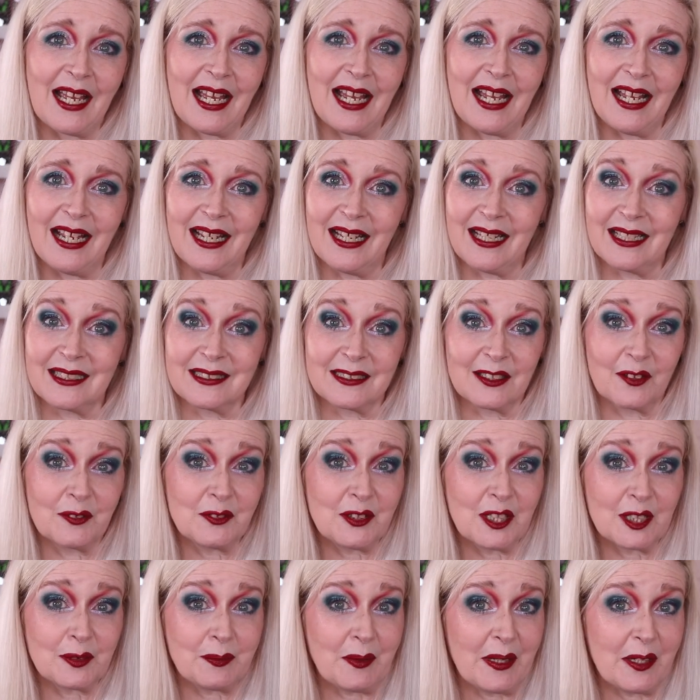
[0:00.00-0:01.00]
And I've
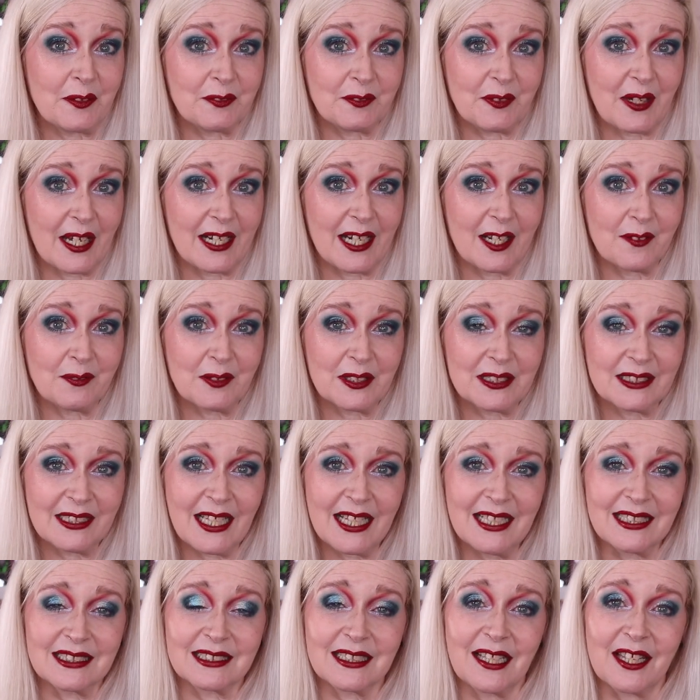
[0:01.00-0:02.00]
just been a fan ever
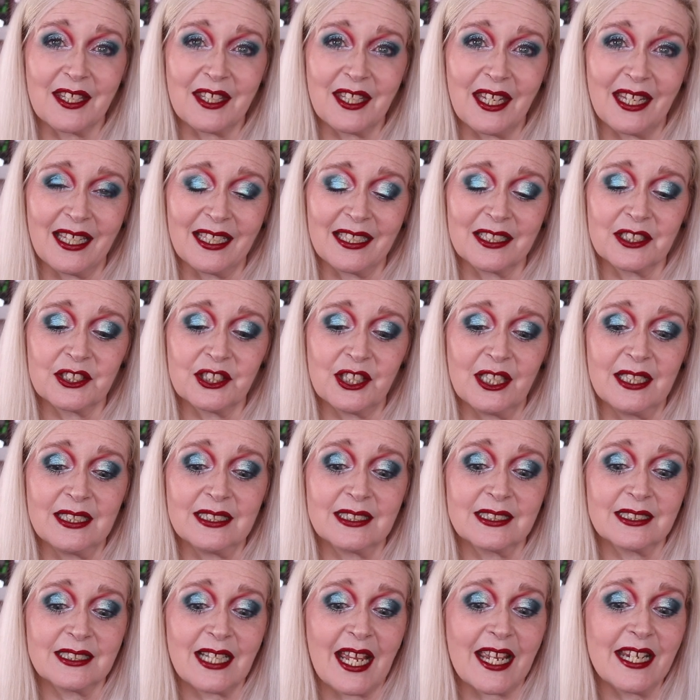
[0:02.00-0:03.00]
since. I think she's
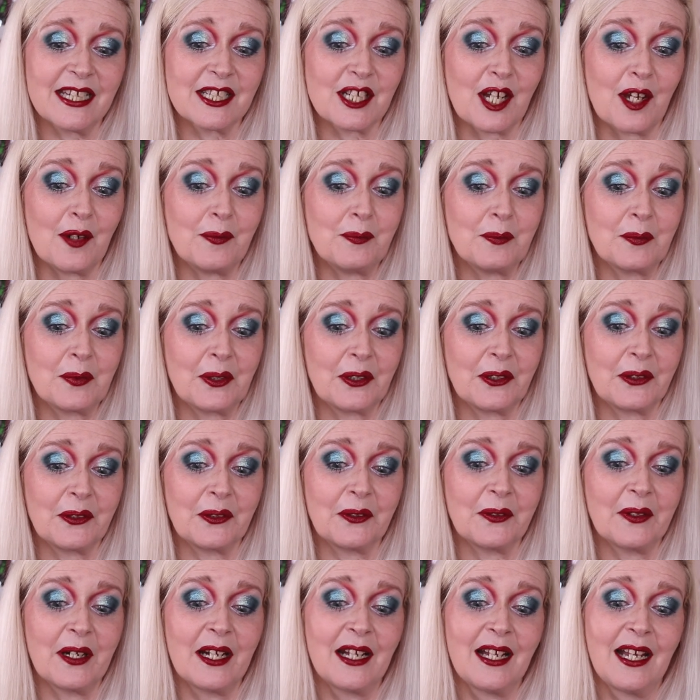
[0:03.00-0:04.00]
stayed
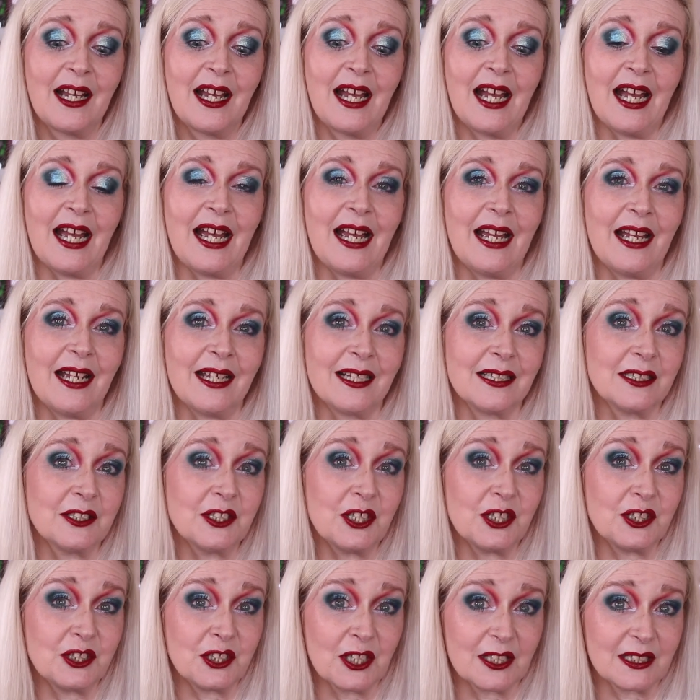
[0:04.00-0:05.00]
humble, and
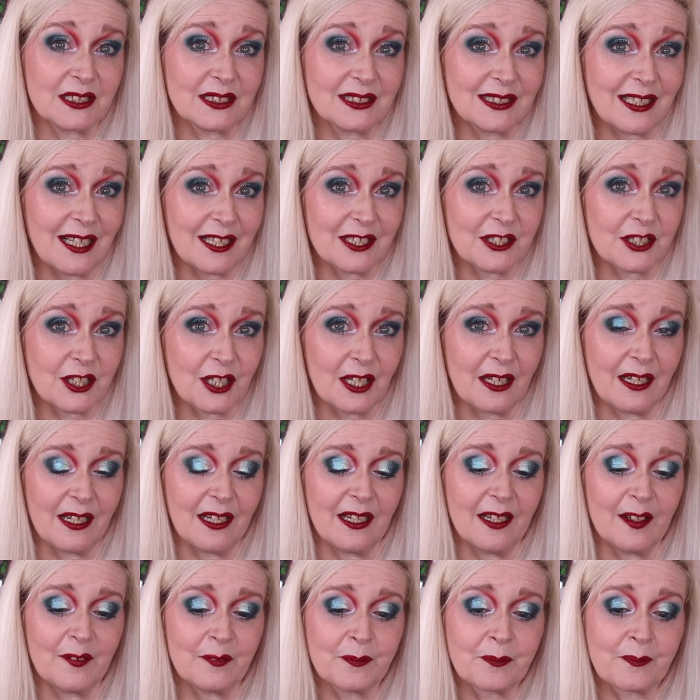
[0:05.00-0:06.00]
she's just such
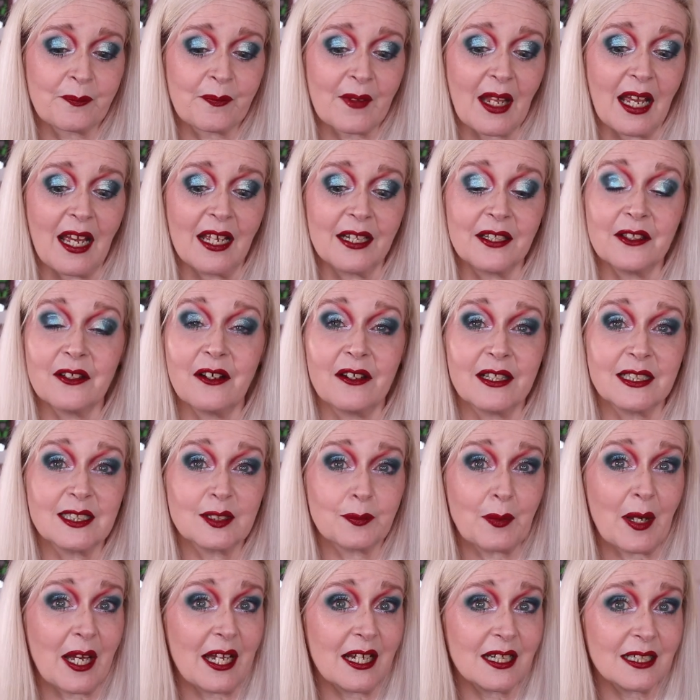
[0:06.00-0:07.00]
a nice
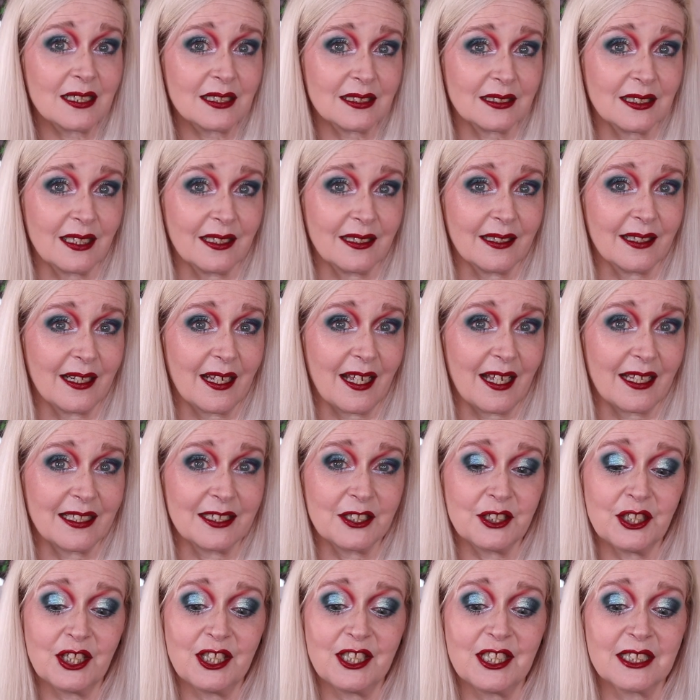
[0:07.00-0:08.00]
person,
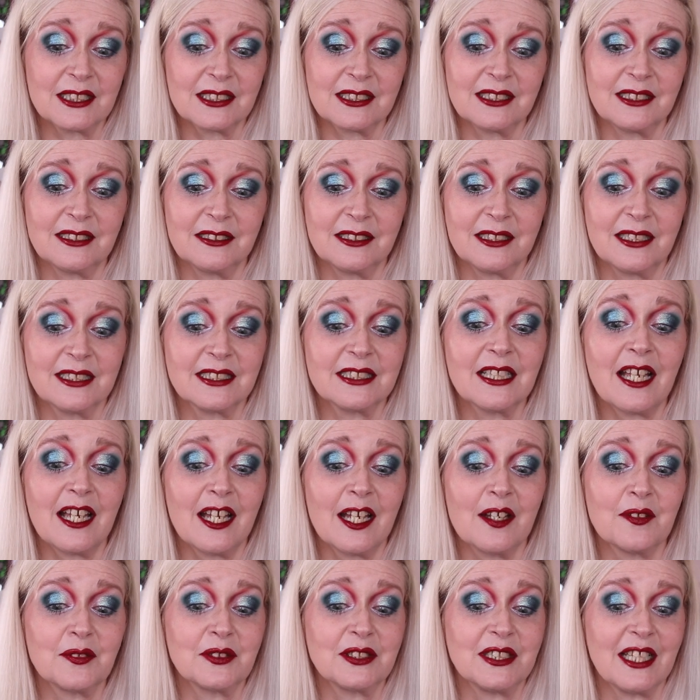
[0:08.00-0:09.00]
and she just
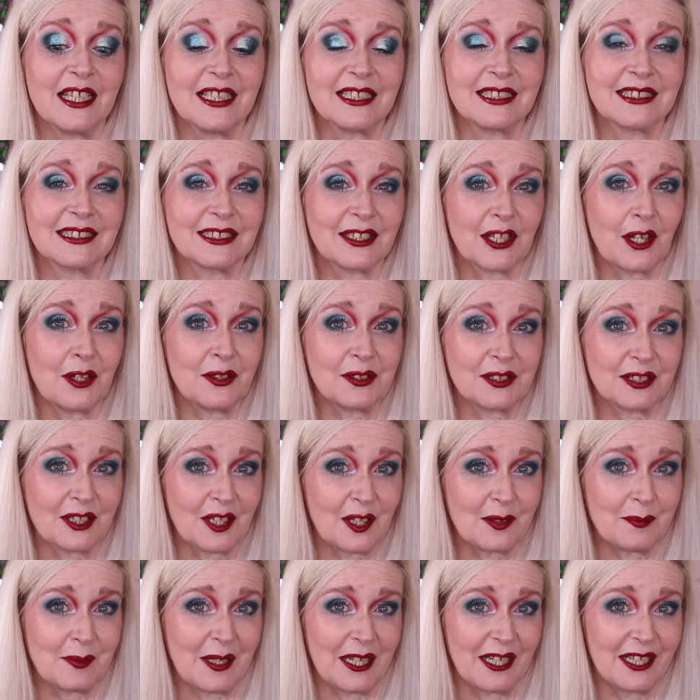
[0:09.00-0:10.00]
deserves this so,
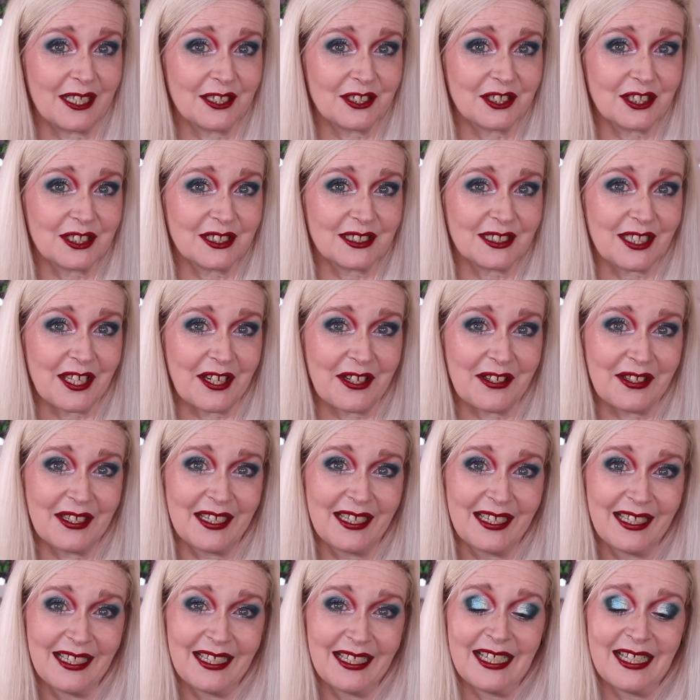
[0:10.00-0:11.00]
so much. So
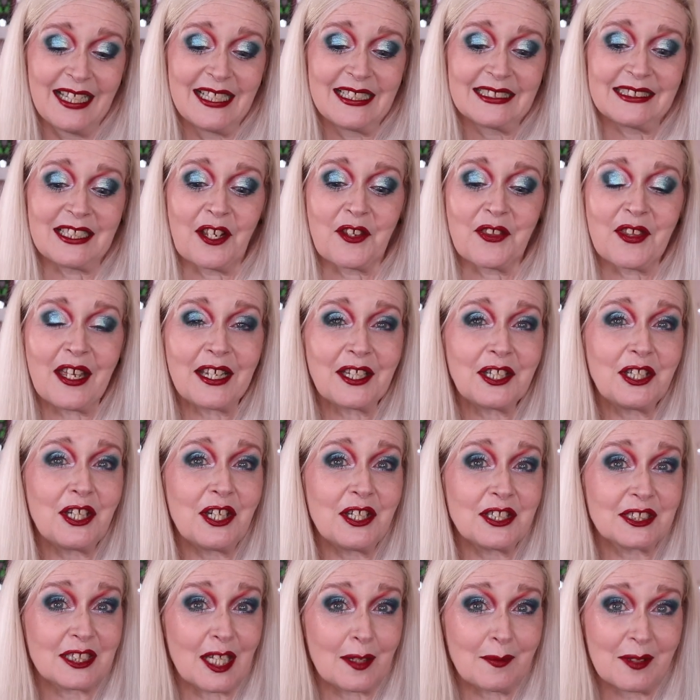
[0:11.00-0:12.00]
thank
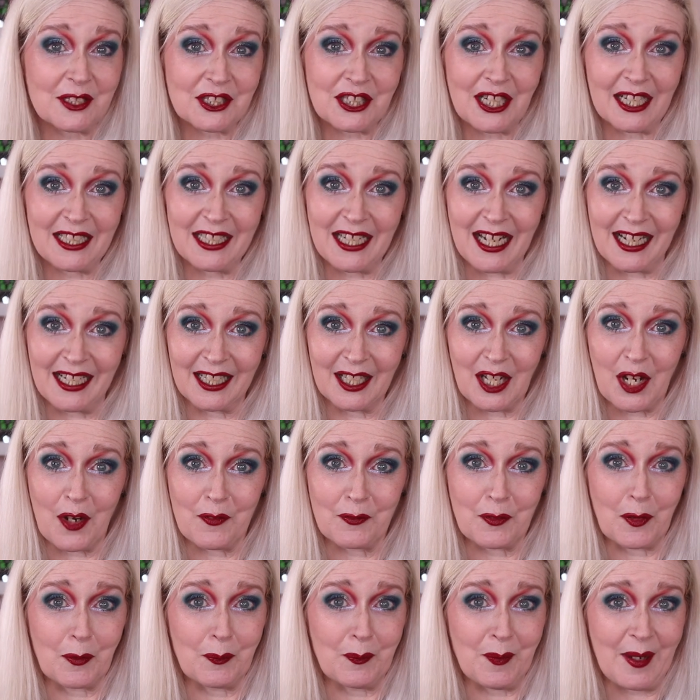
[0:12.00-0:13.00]
you so much, Angelica,
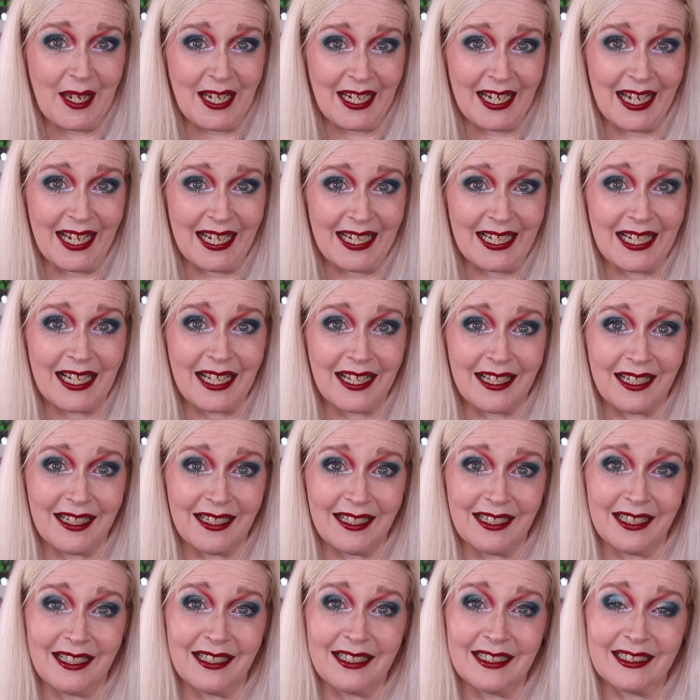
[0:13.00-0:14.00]
for being
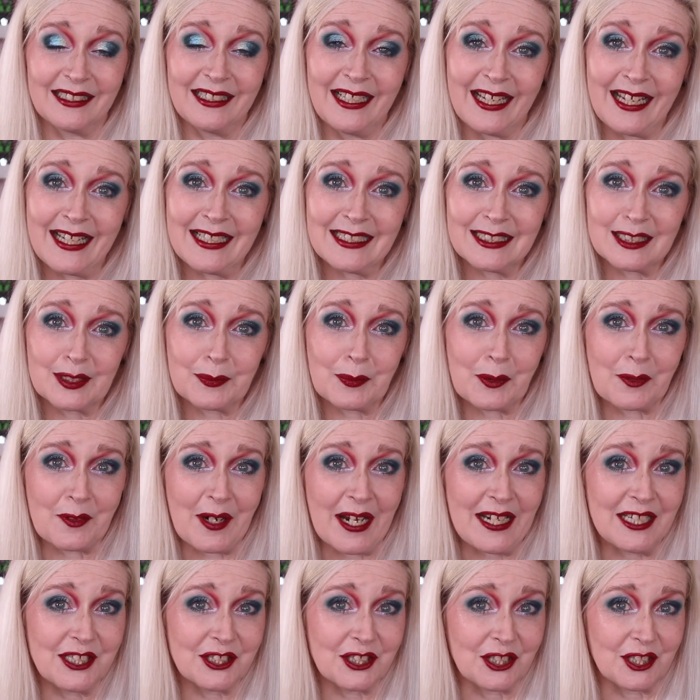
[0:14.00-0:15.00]
an
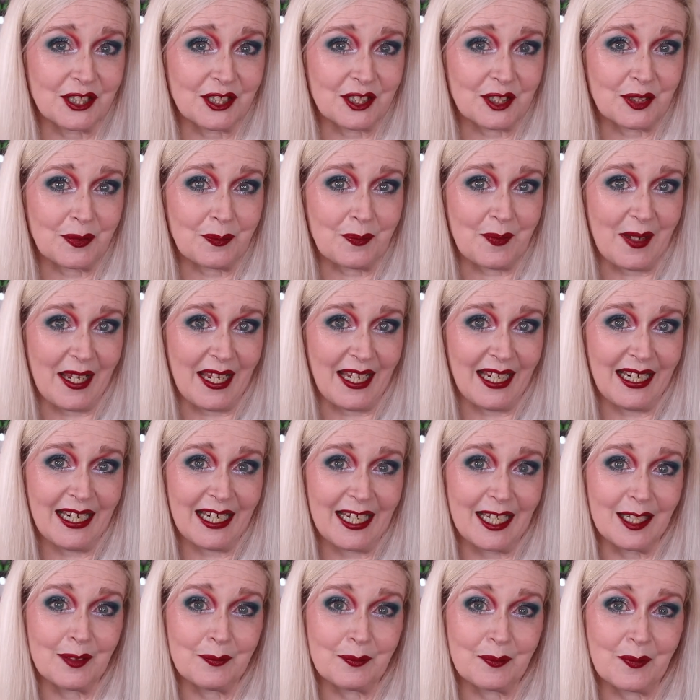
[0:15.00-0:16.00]
inspiration to
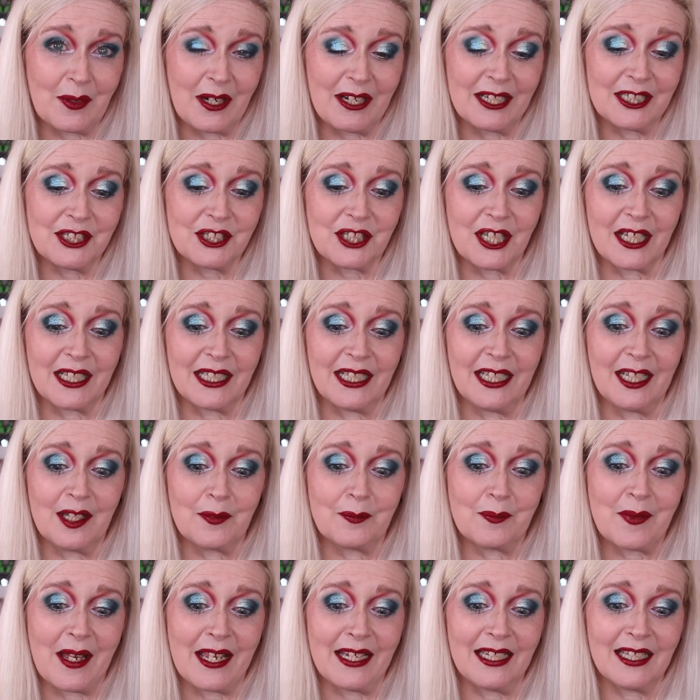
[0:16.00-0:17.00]
me in my journey
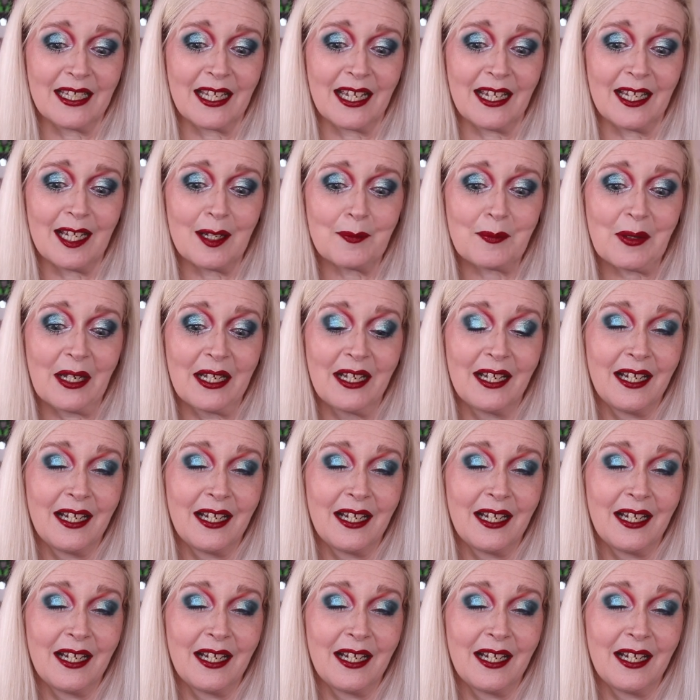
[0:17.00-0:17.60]
in makeup.